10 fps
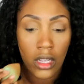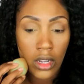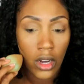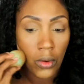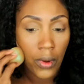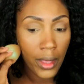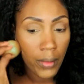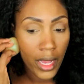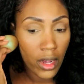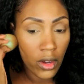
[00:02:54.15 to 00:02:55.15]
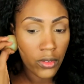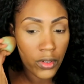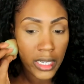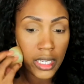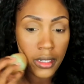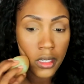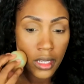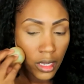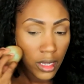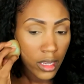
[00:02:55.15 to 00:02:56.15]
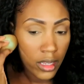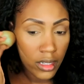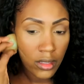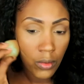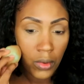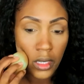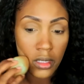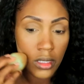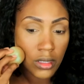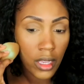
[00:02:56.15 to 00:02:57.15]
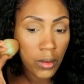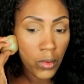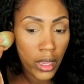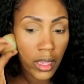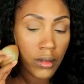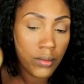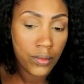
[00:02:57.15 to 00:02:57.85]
go right back over it, and it works the same way.